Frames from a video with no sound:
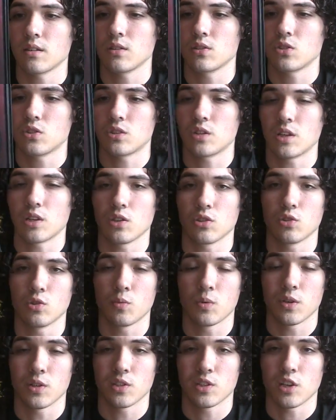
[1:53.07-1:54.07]
Just get the
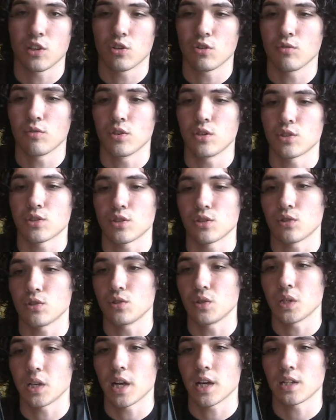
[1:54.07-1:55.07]
Super Nintendo version so
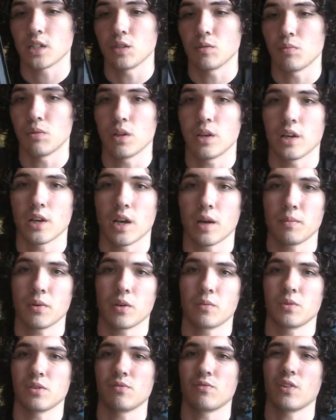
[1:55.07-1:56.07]
you can actually play it. I'm not
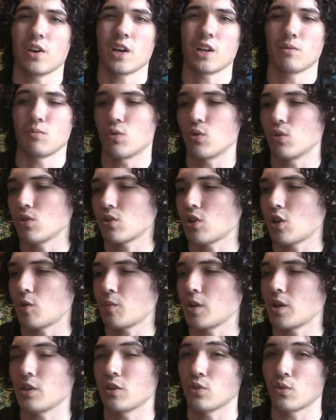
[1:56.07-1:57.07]
a big fan of Mortal
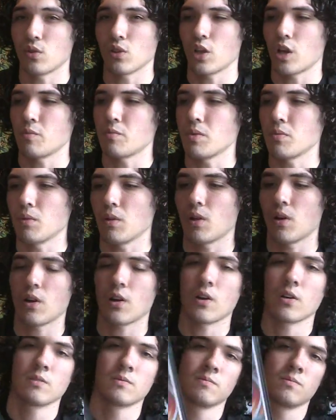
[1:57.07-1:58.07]
Kombat. I know a lot of people
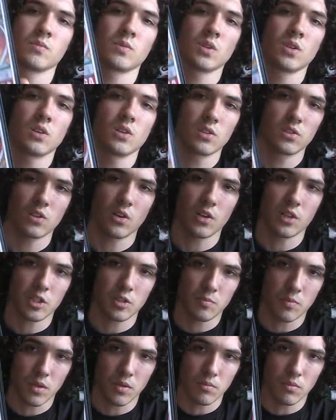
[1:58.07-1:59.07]
are. Sonic
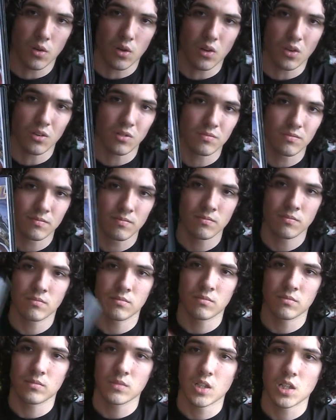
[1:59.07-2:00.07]
Spinball
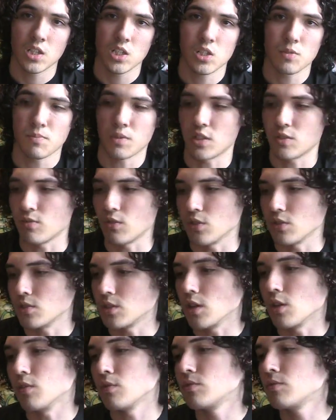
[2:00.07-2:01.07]
speaks for
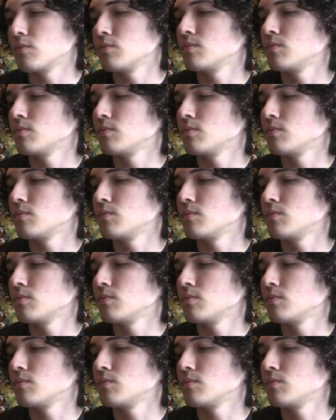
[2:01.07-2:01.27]
itself.